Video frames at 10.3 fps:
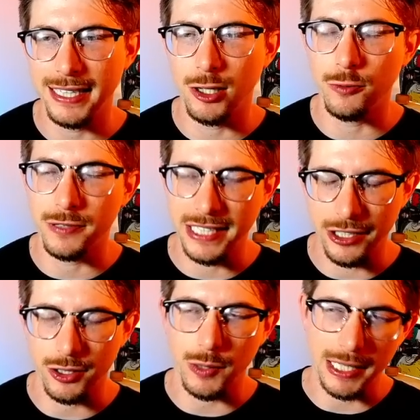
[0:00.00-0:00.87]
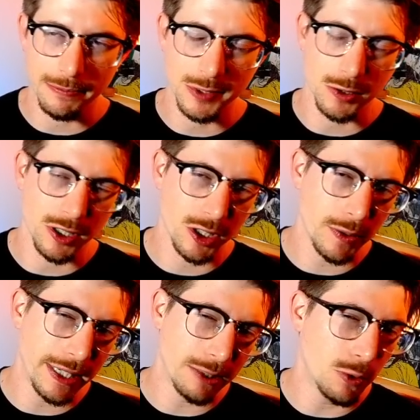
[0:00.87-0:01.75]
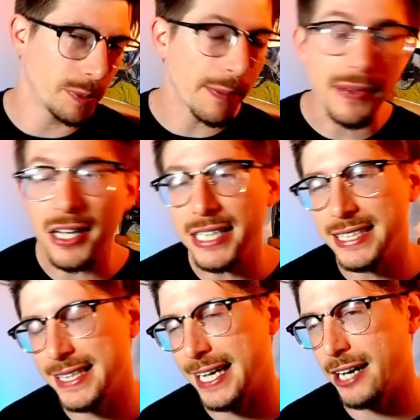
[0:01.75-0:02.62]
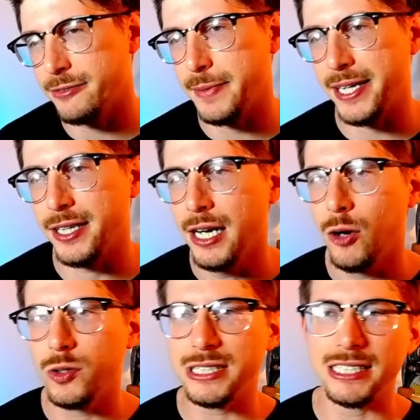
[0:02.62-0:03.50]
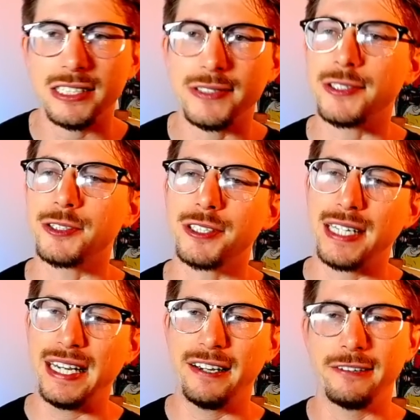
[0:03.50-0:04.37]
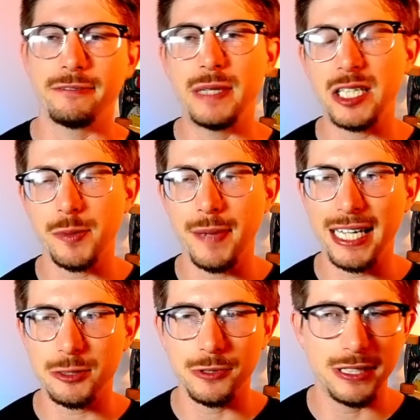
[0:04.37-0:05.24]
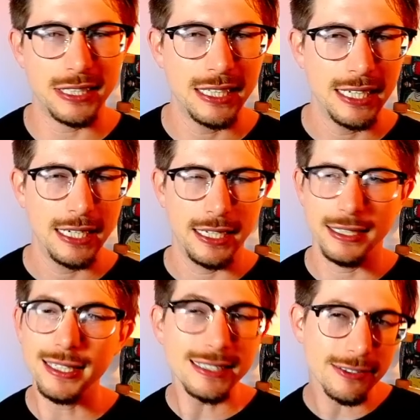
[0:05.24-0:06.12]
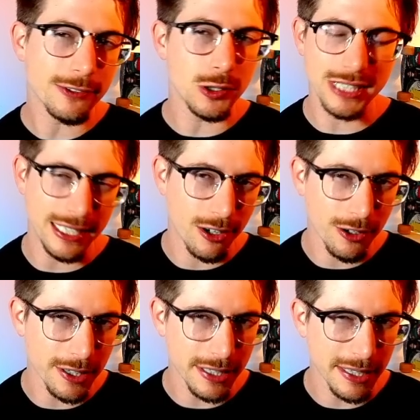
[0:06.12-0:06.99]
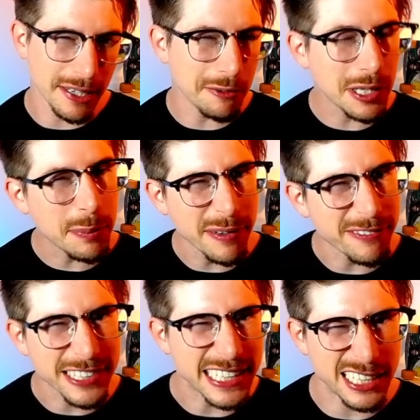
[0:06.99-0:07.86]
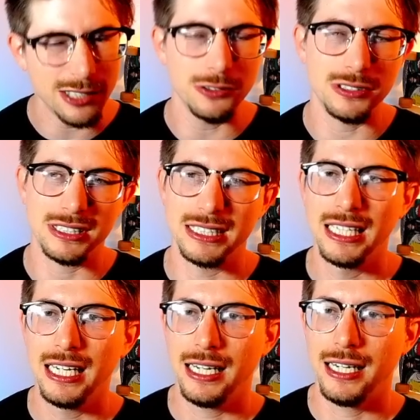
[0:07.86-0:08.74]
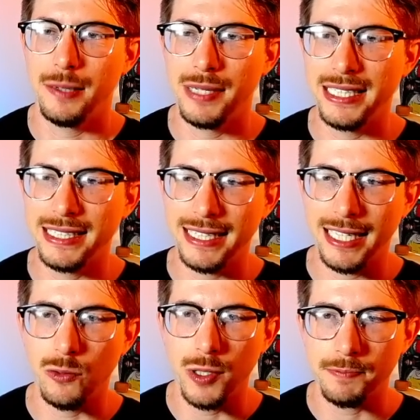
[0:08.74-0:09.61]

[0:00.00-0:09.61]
go for the Earthquake. So Earthquake will be plenty to take off from here. Wasn't sure if Meteor Mash would. It does, of course, hit hard. It would have been really close, but I didn't think it would.